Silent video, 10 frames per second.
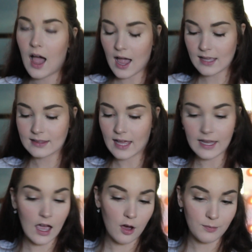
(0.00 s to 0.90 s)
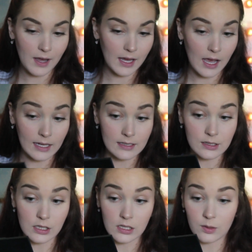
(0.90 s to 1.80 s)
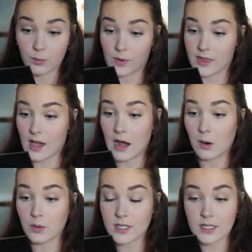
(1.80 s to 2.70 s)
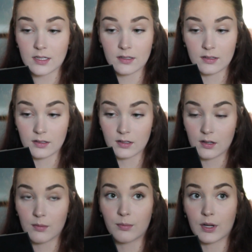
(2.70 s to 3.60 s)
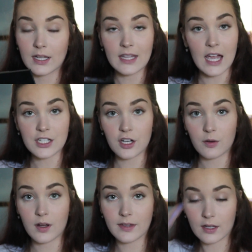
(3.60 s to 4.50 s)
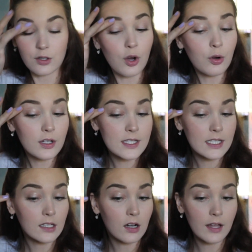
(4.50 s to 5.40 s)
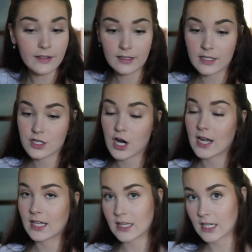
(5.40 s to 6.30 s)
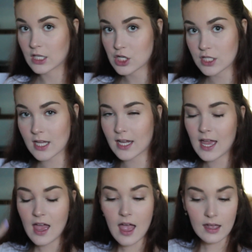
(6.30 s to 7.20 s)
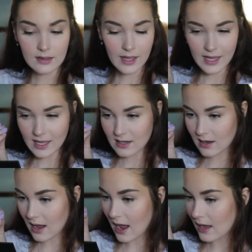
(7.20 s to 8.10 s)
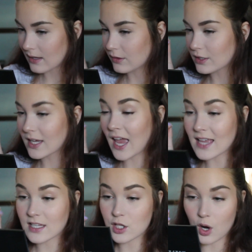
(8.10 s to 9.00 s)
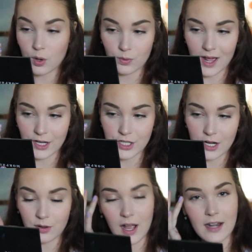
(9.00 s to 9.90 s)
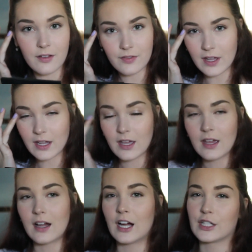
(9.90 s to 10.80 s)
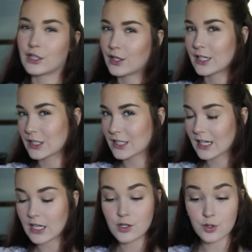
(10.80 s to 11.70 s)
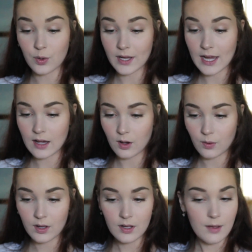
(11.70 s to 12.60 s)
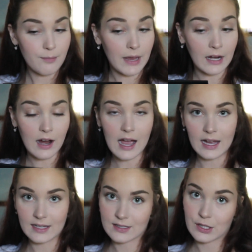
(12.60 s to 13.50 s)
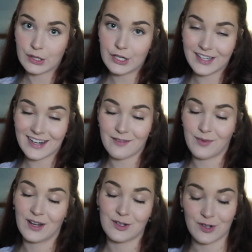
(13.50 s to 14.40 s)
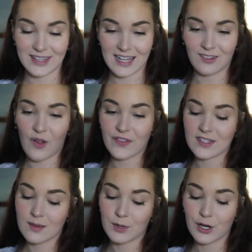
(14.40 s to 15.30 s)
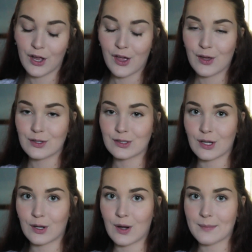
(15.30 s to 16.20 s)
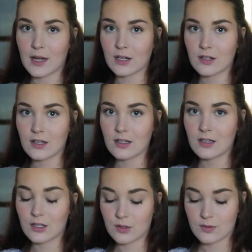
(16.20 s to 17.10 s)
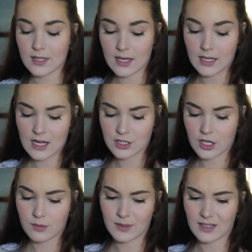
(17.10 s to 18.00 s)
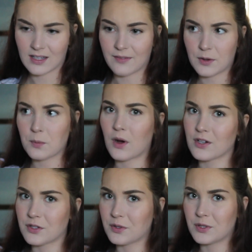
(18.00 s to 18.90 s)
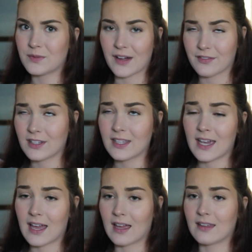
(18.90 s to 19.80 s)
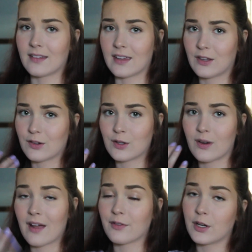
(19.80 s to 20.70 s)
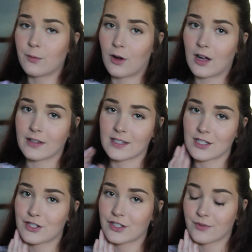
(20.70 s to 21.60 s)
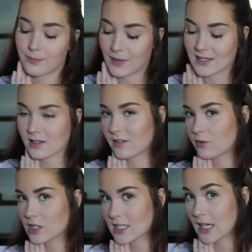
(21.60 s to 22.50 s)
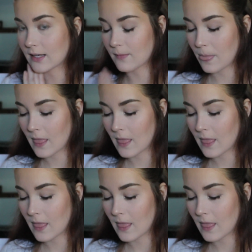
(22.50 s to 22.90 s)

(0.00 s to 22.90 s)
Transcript: I like how my eyes look without putting the eyeshadow on. Like, no concealer on the lids or anything. It's just like it looks like it has its own eyeshadow, kind of. Like, I don't know, I just like enjoy how bare eyes look, and I've been enjoying that a lot this summer. So I'm not gonna use any eyeshadow, but like if you want to, you definitely can. Like, you can do whatever you want. This is just basically for the skin.